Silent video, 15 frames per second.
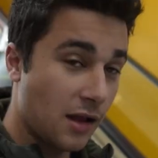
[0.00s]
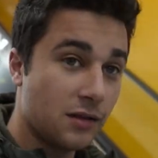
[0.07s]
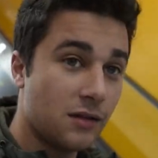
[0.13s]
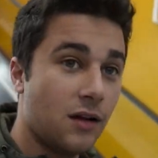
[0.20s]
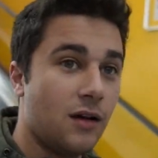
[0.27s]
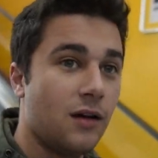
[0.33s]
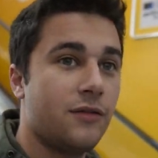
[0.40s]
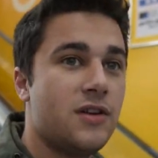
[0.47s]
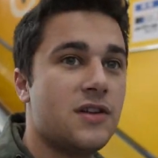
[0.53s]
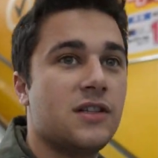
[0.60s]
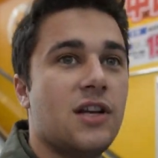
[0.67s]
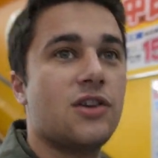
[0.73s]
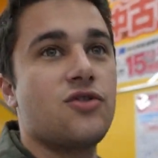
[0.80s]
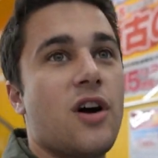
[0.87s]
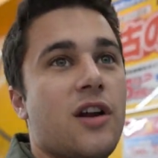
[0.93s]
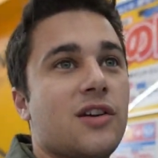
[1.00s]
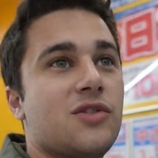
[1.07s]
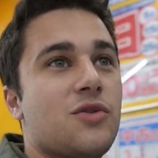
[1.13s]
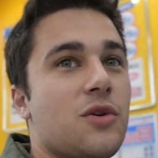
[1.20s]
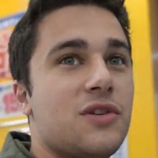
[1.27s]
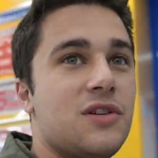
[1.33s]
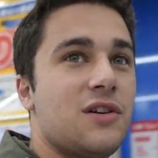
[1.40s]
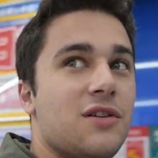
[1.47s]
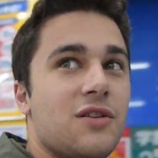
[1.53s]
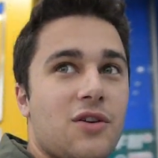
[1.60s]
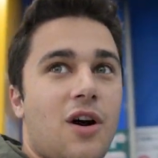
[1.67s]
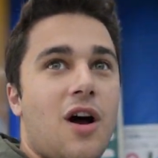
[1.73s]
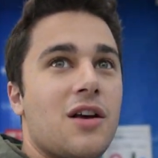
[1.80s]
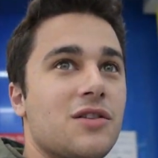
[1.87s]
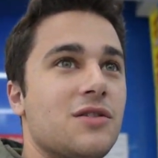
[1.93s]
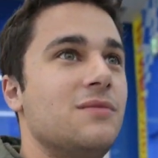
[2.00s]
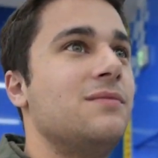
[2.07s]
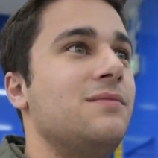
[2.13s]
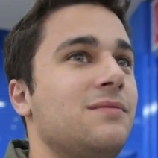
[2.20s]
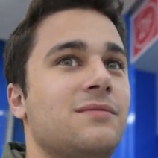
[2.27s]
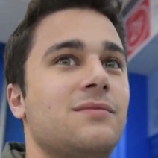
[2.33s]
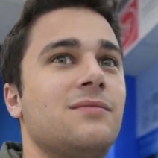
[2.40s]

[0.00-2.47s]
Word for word: I love these electronic stores here. They're awesome.